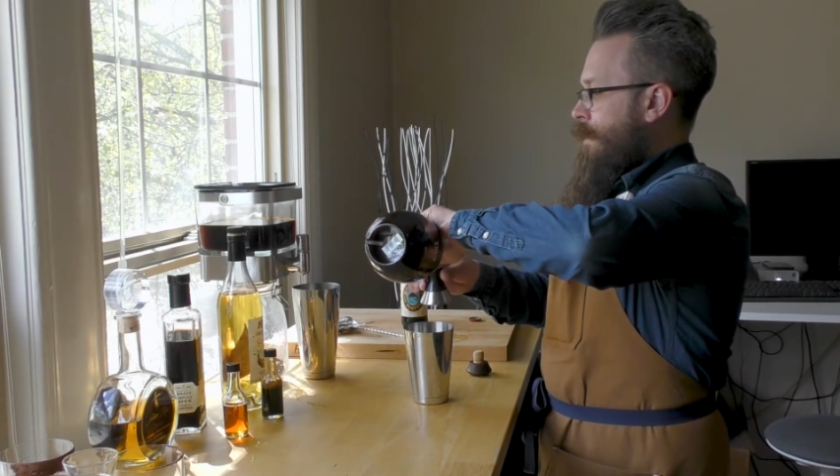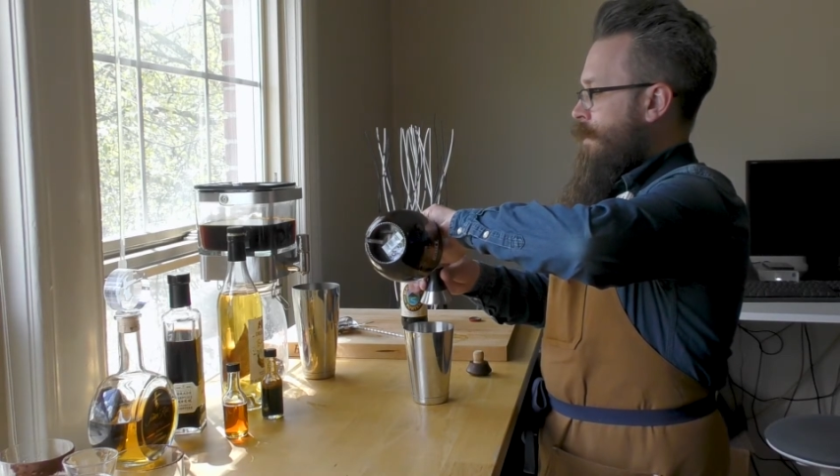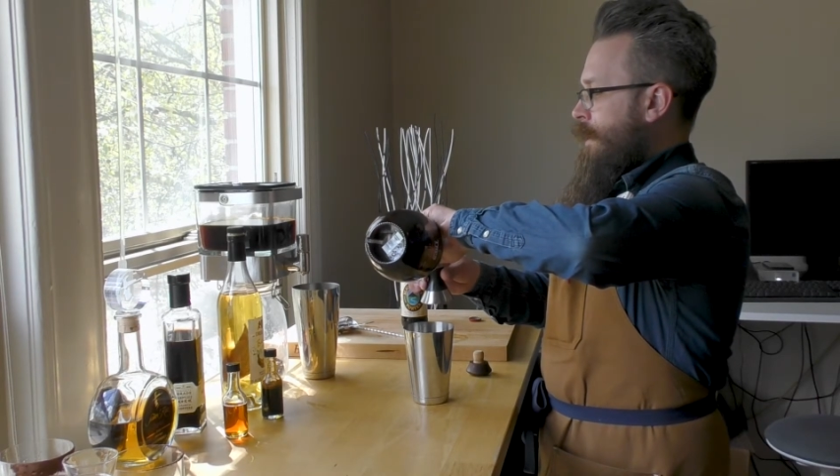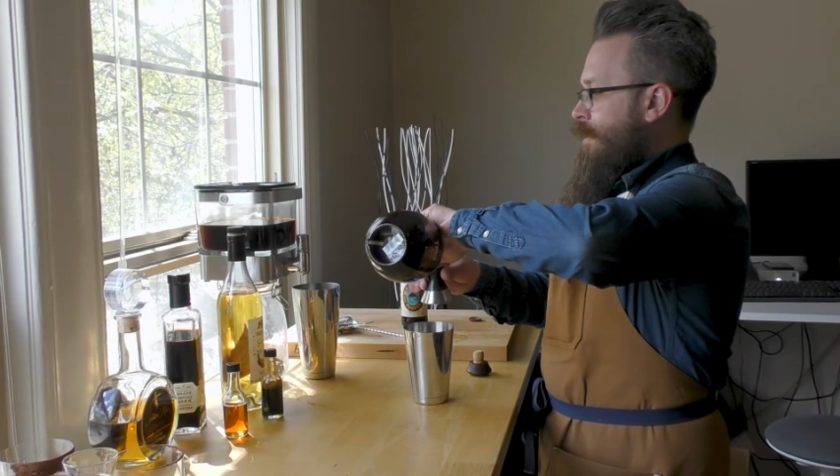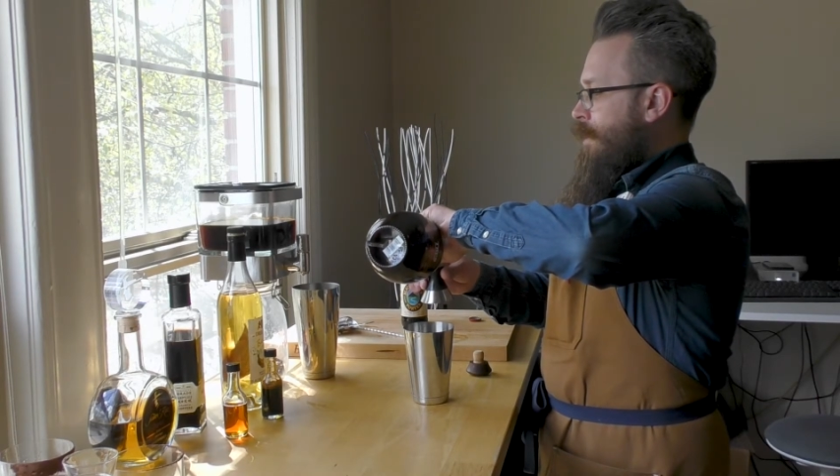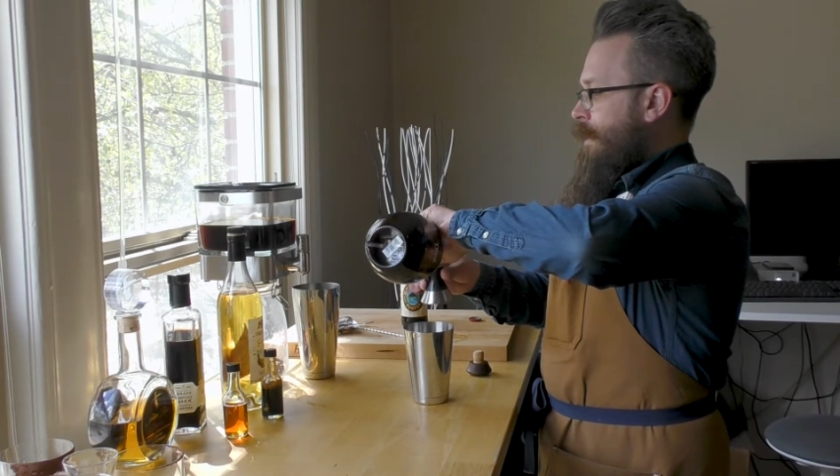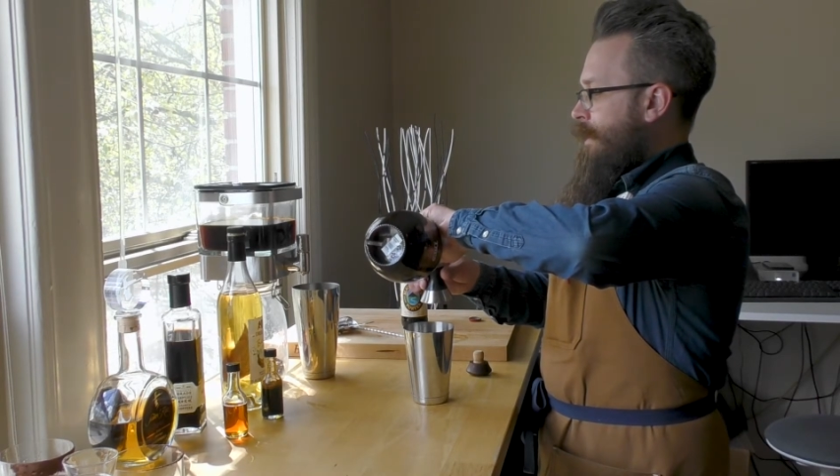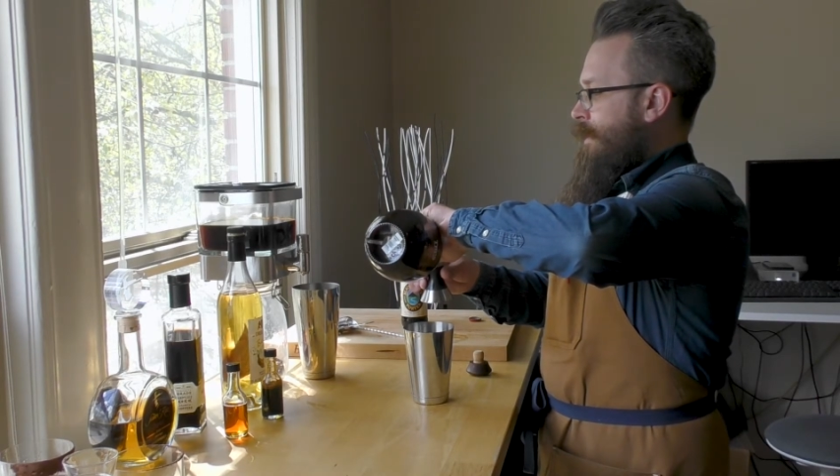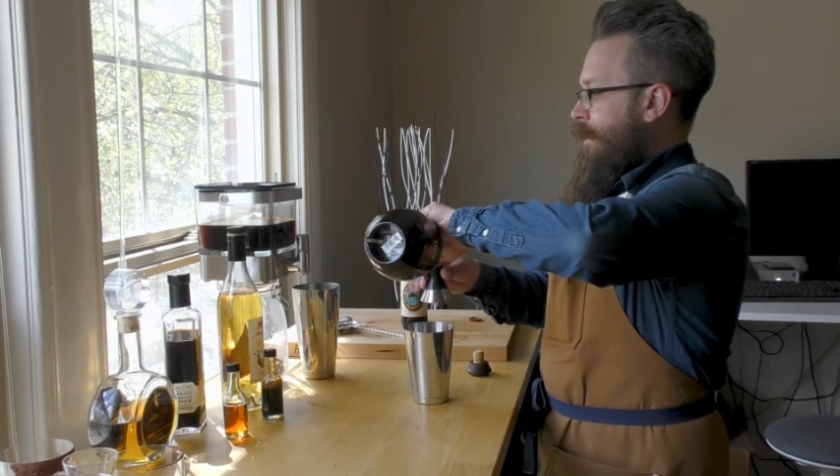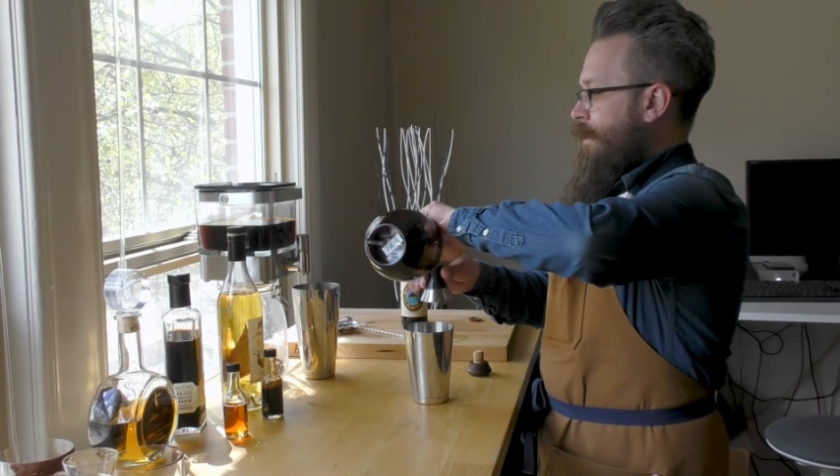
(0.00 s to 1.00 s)
Tres
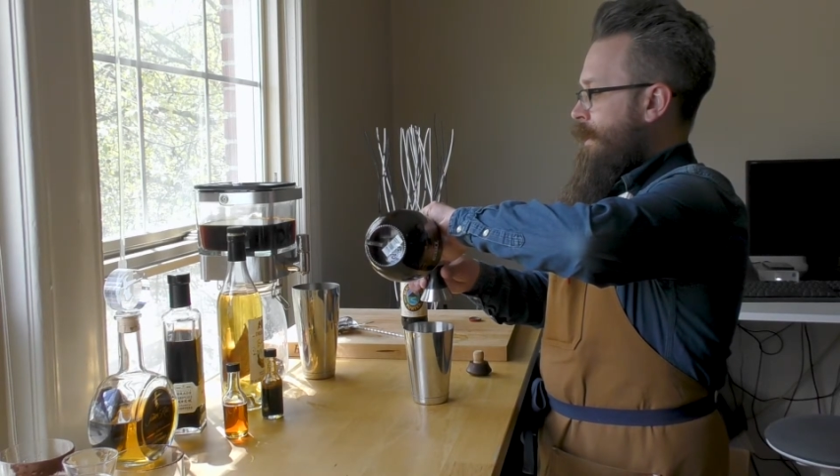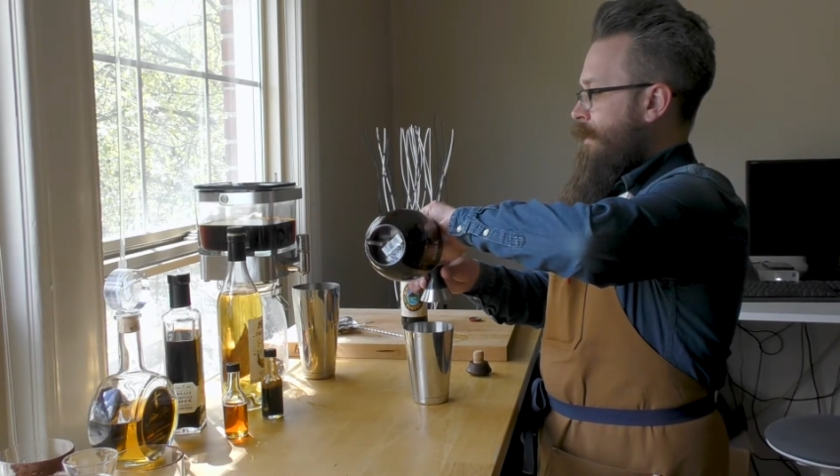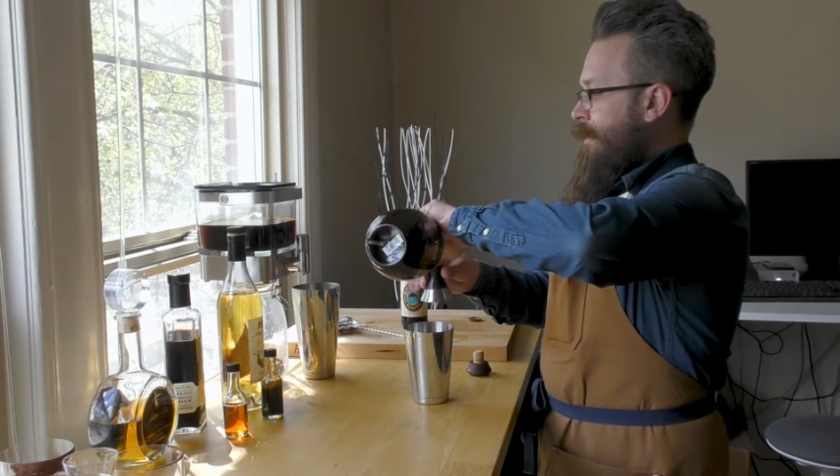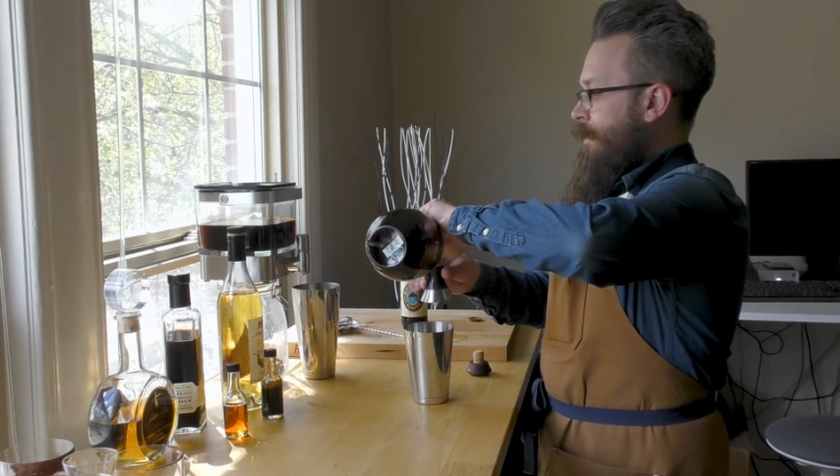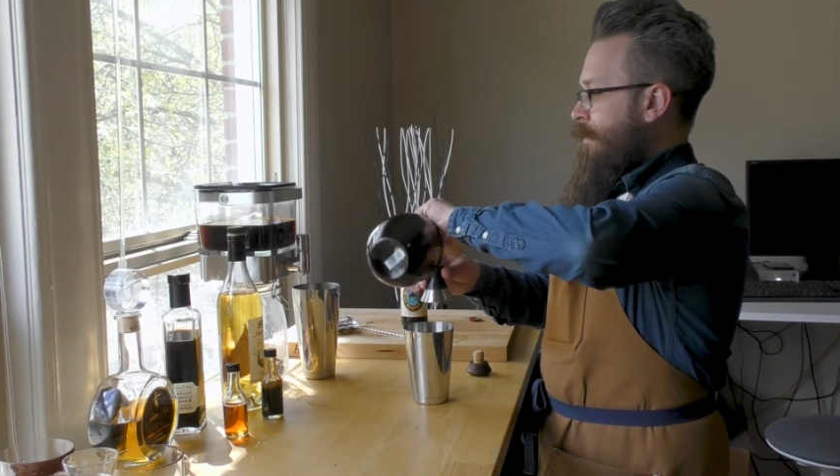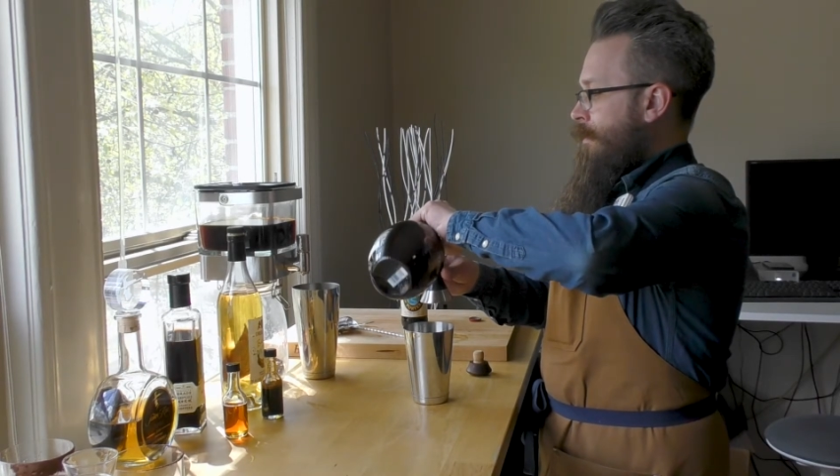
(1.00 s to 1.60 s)
Generaciones.